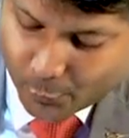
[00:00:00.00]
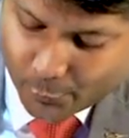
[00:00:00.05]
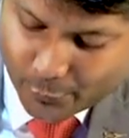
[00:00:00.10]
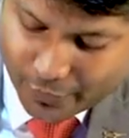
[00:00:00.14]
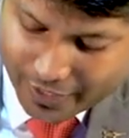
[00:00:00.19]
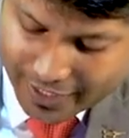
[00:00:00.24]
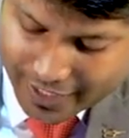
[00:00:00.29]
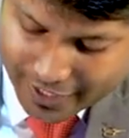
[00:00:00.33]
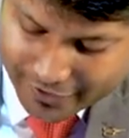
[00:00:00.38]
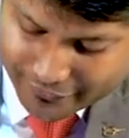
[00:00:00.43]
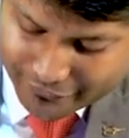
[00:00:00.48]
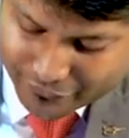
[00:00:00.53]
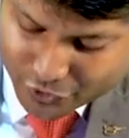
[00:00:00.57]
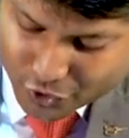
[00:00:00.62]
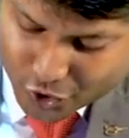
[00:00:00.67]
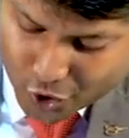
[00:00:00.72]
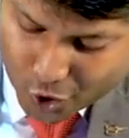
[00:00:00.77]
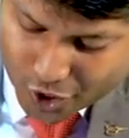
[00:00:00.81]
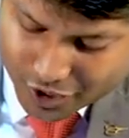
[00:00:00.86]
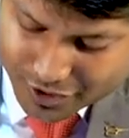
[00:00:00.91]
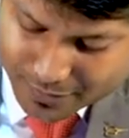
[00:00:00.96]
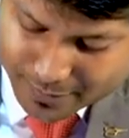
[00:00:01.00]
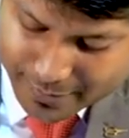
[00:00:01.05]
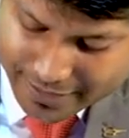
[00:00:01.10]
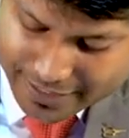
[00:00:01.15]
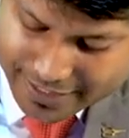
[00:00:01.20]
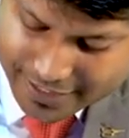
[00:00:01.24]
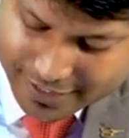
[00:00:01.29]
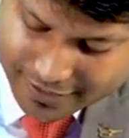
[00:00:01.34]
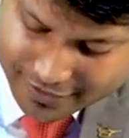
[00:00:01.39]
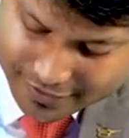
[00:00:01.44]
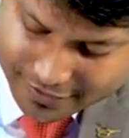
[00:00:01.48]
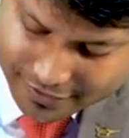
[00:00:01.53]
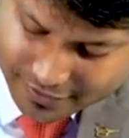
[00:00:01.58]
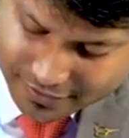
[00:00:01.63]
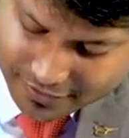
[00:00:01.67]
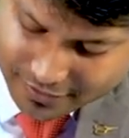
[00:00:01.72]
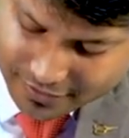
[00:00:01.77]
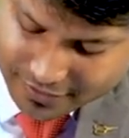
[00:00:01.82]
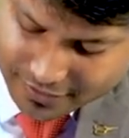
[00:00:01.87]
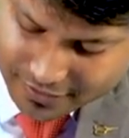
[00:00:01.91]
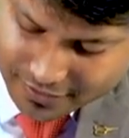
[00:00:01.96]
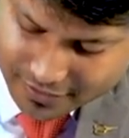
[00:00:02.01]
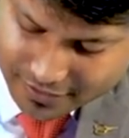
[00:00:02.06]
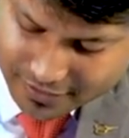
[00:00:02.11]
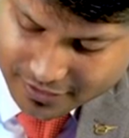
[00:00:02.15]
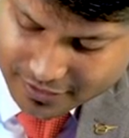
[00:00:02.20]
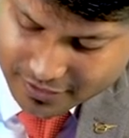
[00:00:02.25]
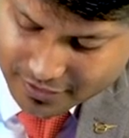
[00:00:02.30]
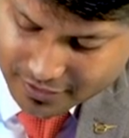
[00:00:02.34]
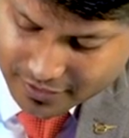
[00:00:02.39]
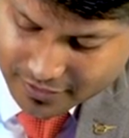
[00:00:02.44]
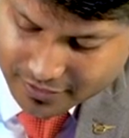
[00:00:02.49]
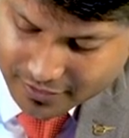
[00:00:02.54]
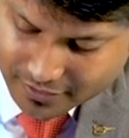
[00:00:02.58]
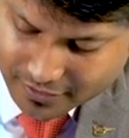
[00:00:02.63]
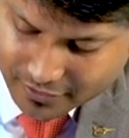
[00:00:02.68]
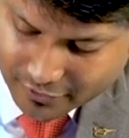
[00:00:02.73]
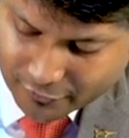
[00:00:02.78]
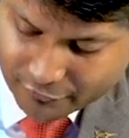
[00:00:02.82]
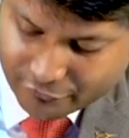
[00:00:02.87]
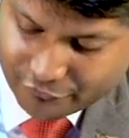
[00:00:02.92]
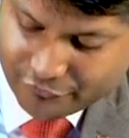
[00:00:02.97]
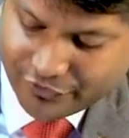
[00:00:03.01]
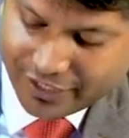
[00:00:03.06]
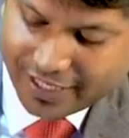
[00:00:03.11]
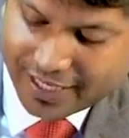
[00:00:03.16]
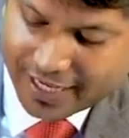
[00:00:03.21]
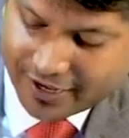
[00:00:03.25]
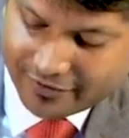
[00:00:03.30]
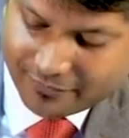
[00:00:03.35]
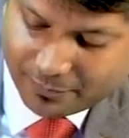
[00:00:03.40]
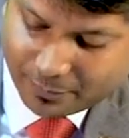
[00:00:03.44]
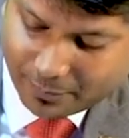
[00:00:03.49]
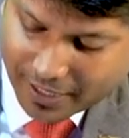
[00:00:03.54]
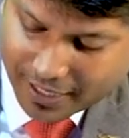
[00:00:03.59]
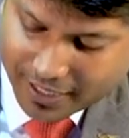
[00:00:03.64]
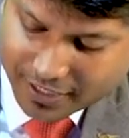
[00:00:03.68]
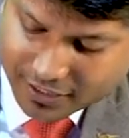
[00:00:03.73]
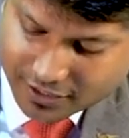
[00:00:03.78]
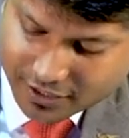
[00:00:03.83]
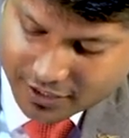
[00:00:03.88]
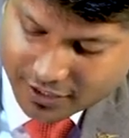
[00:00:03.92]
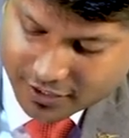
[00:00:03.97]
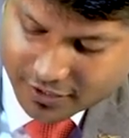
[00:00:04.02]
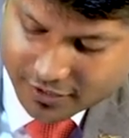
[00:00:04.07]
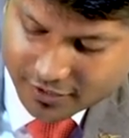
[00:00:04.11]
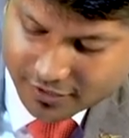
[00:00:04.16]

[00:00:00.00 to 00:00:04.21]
we have non-metal, we have plant,